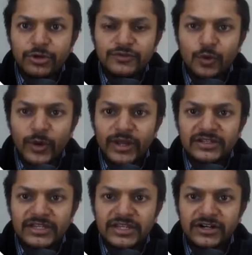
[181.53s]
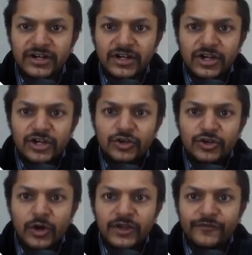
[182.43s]
of squares here. You're
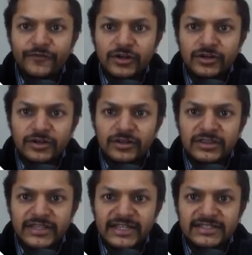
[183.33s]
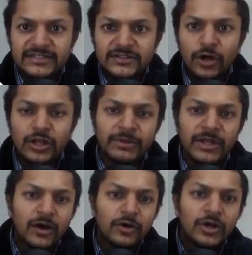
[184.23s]
going for this column
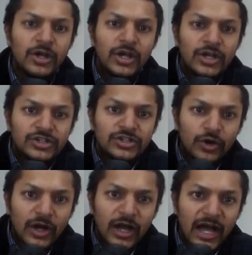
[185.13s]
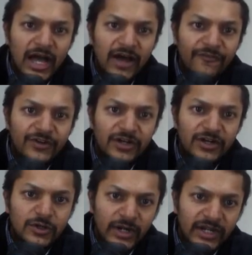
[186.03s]
now. So after
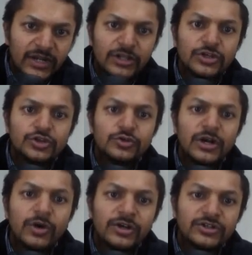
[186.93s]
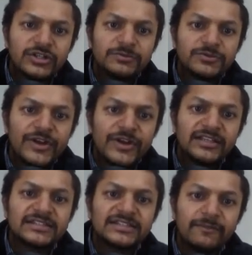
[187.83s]
20 also, you are going to subtract
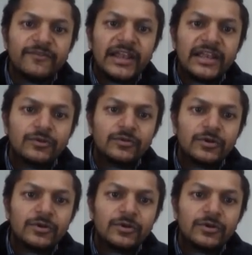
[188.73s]
the same value.